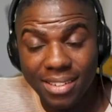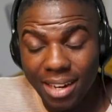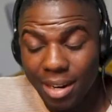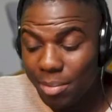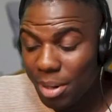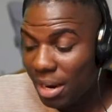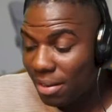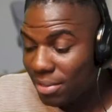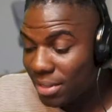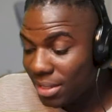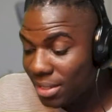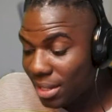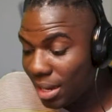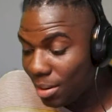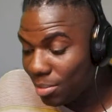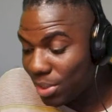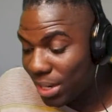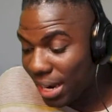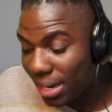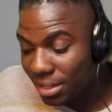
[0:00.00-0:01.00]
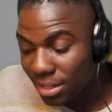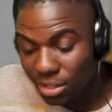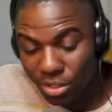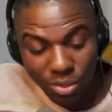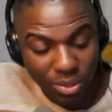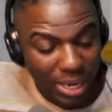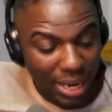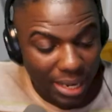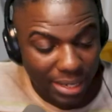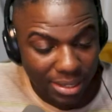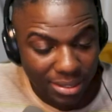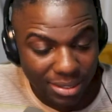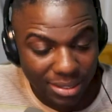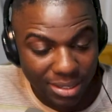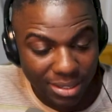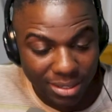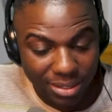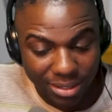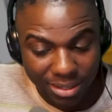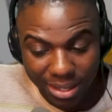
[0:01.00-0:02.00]
I'm gonna have to stop reacting to that
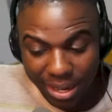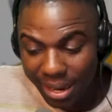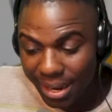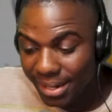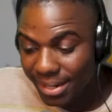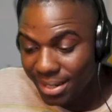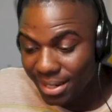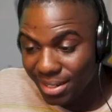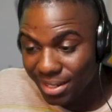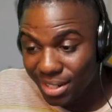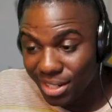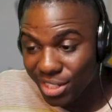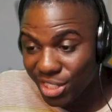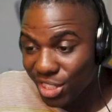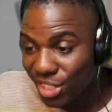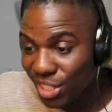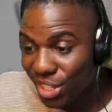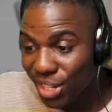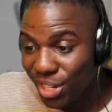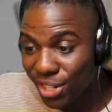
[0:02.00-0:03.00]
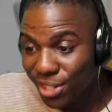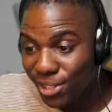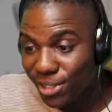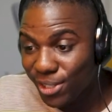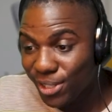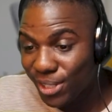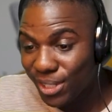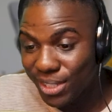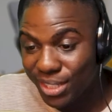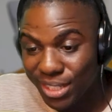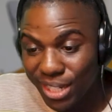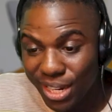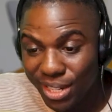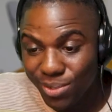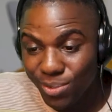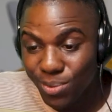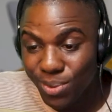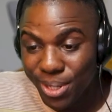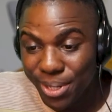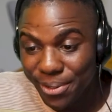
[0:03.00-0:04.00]
this content because yeah, it's
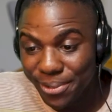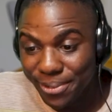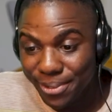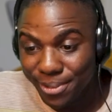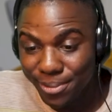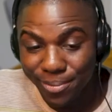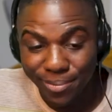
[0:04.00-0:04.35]
getting weird.